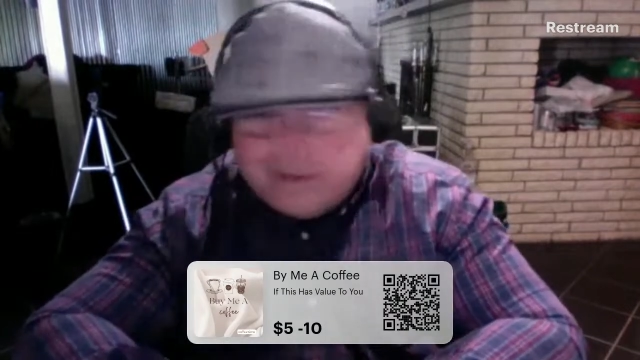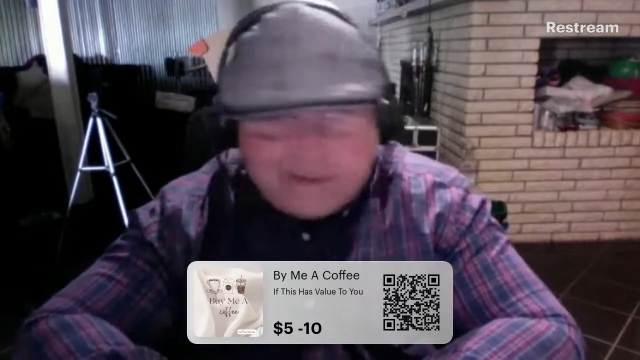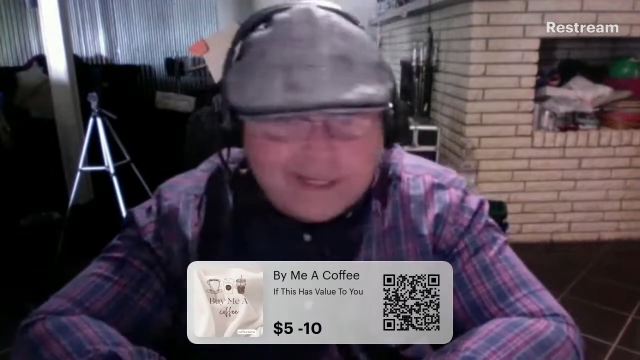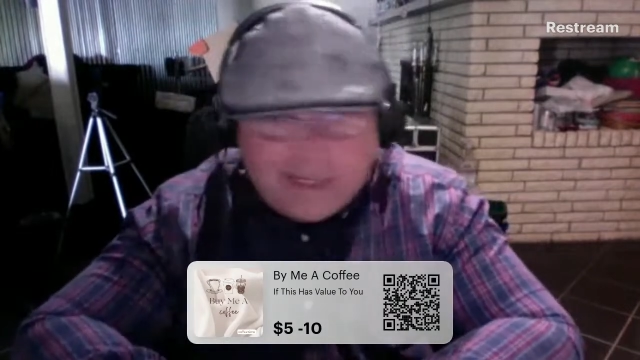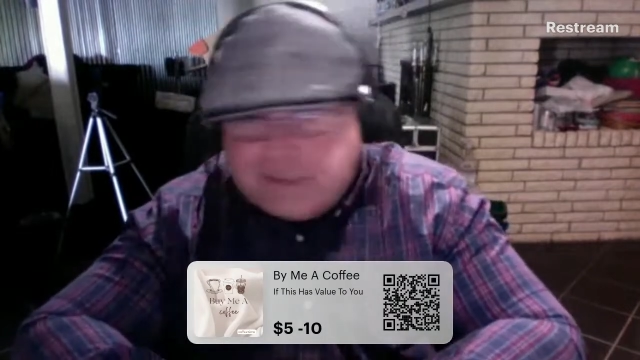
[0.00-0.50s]

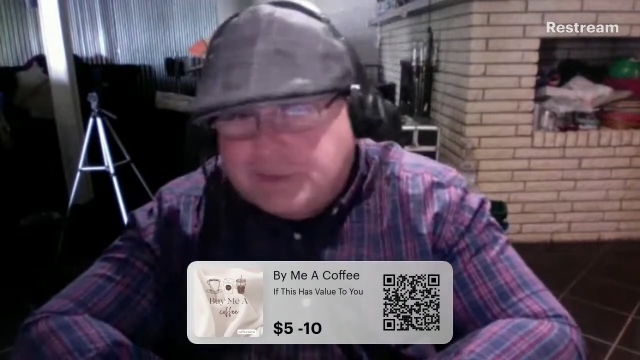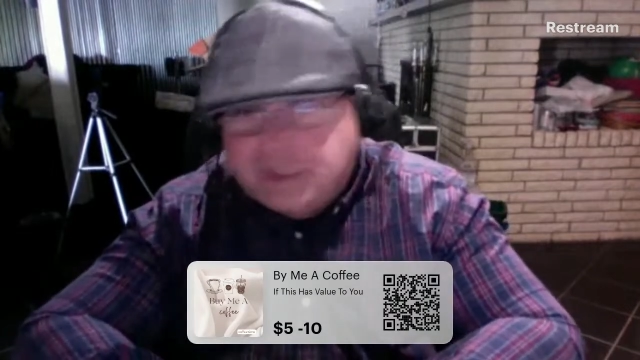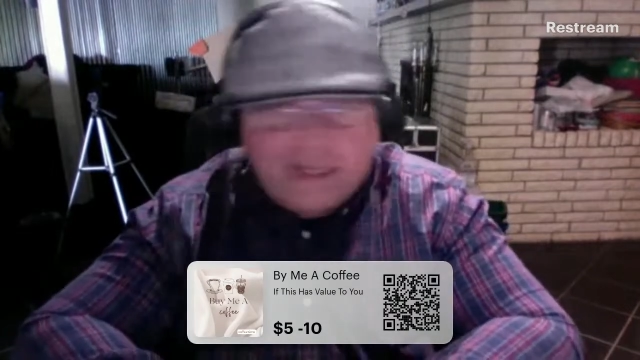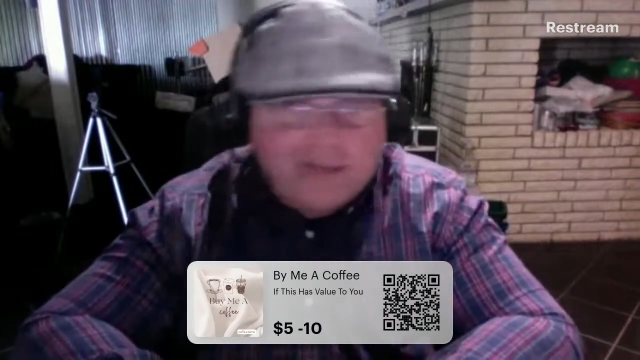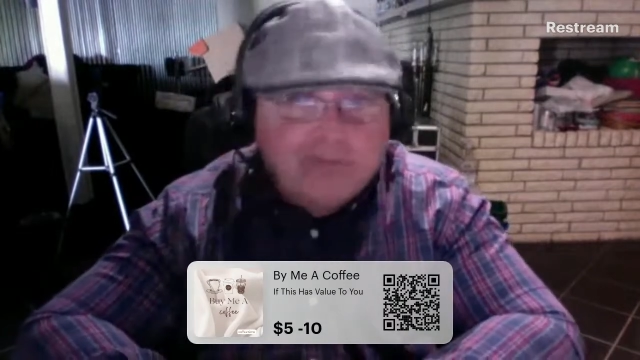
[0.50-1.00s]
stage with
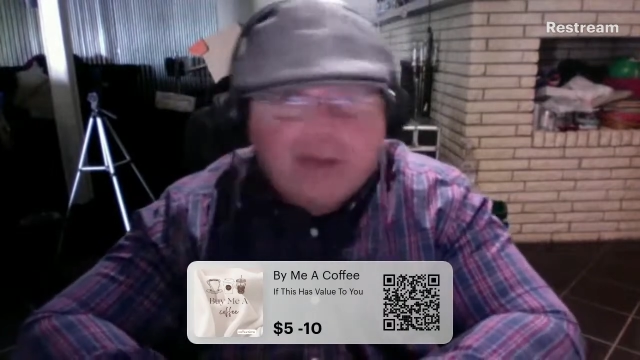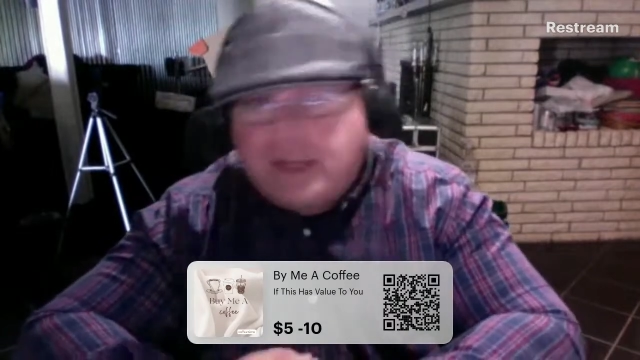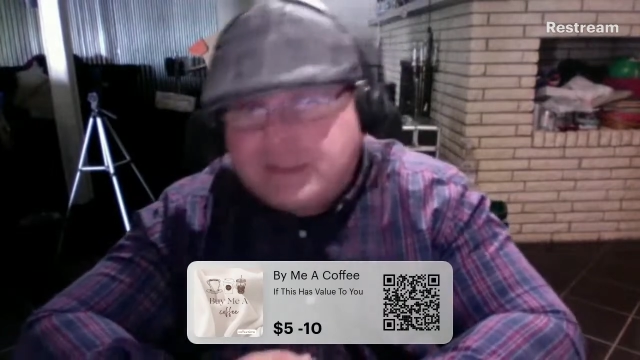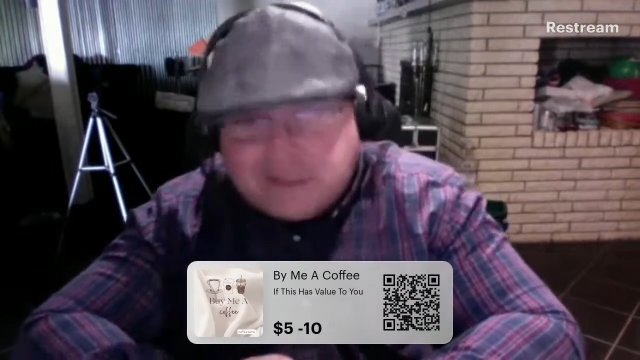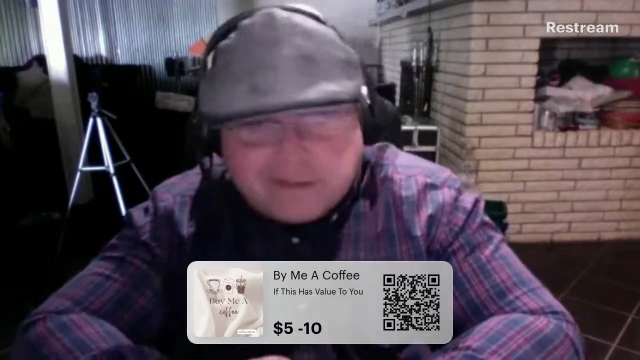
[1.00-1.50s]
him by
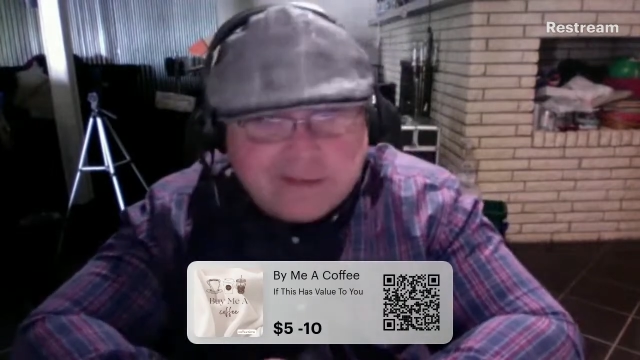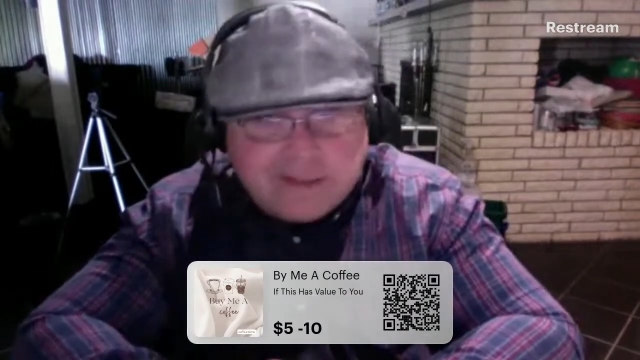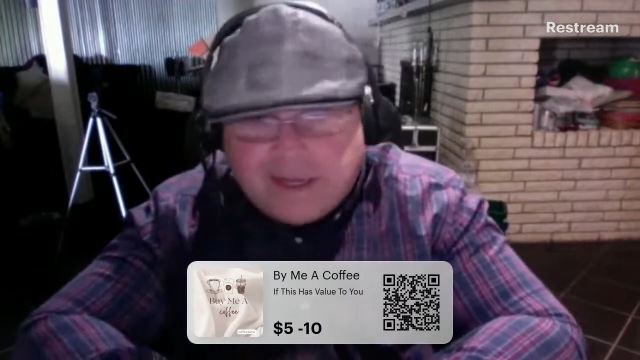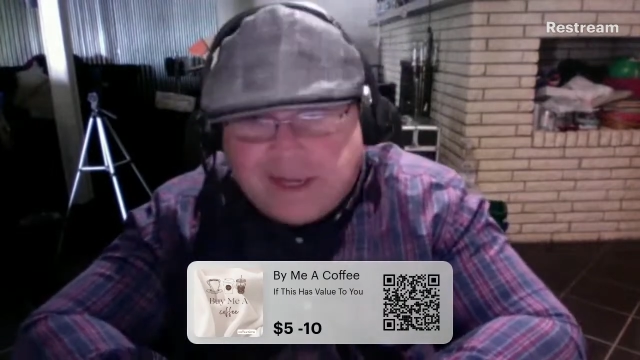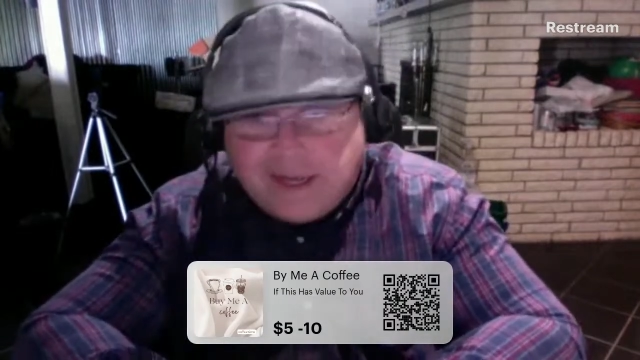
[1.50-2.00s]
a
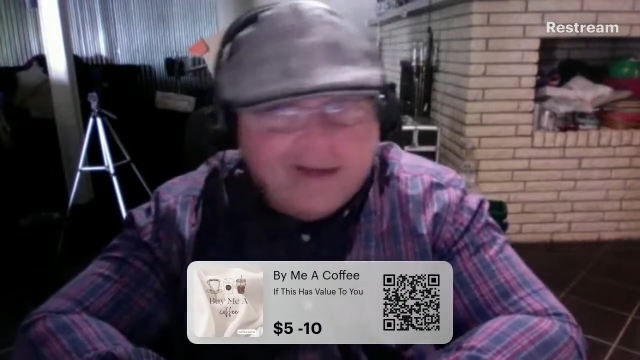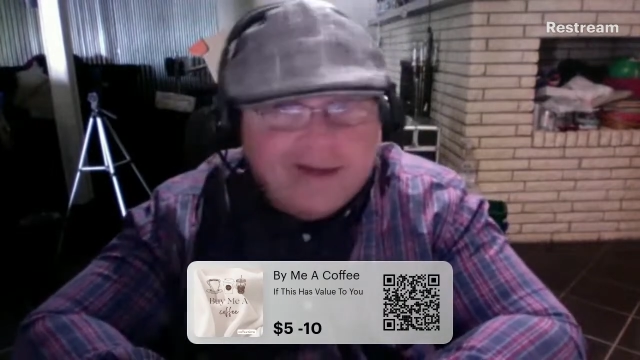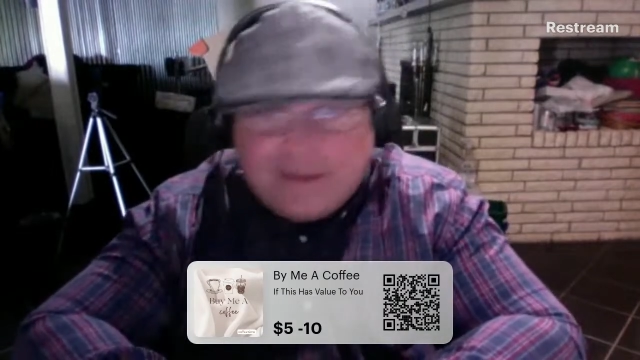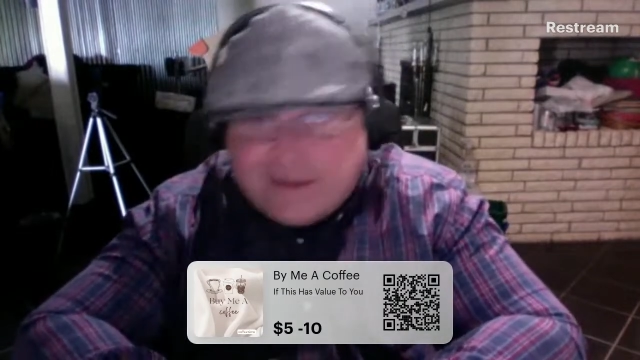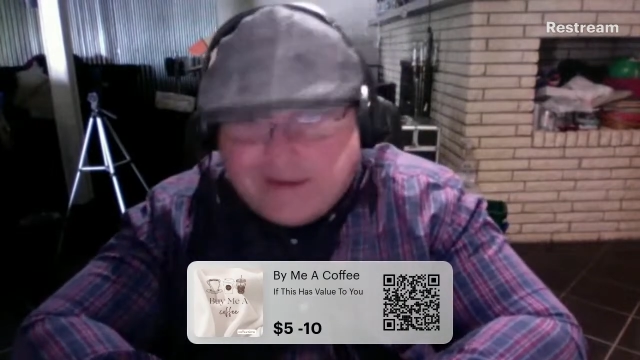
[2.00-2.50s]
certain date, and
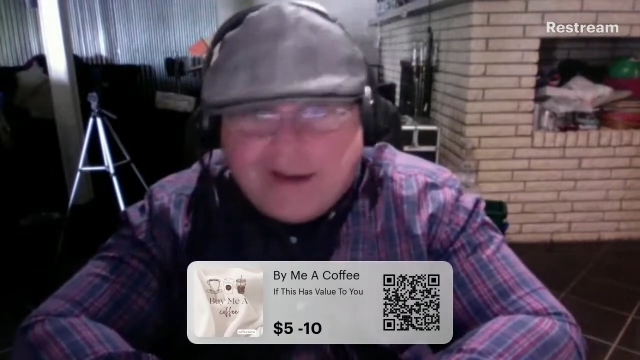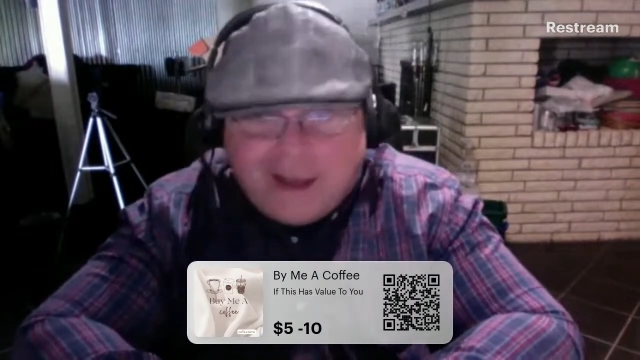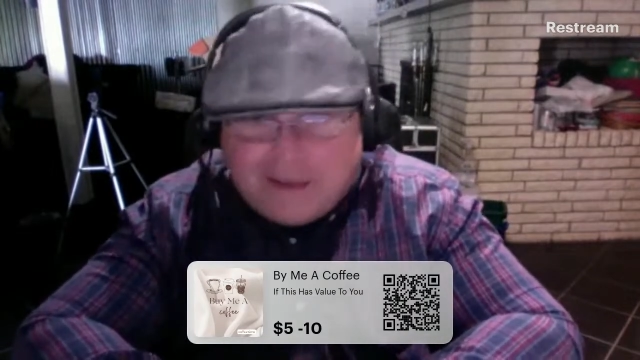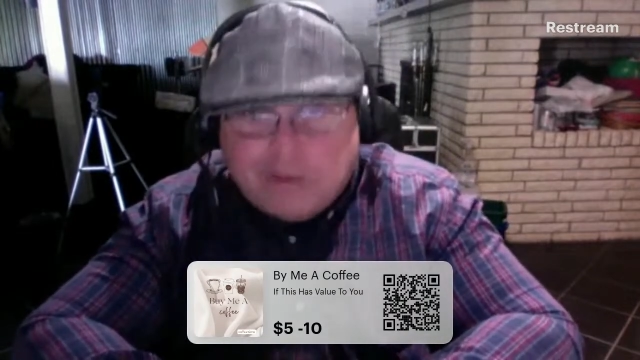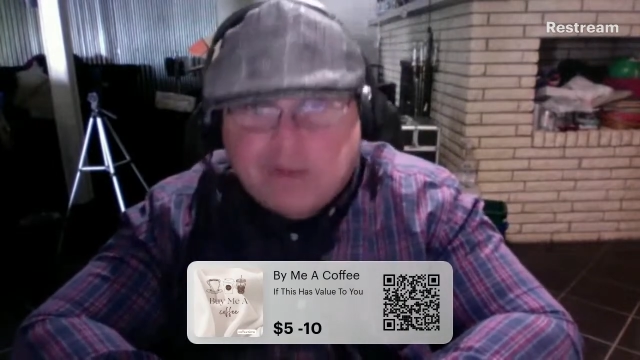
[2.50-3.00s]
it didn't
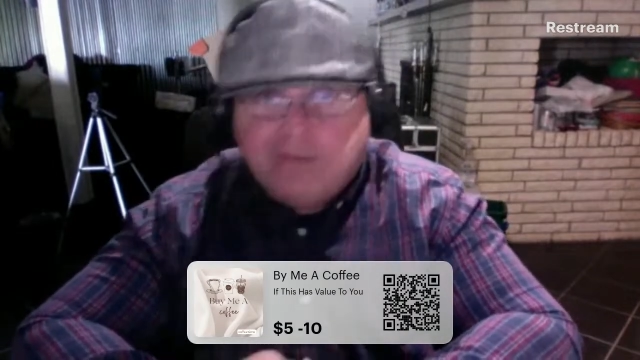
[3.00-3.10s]
happen.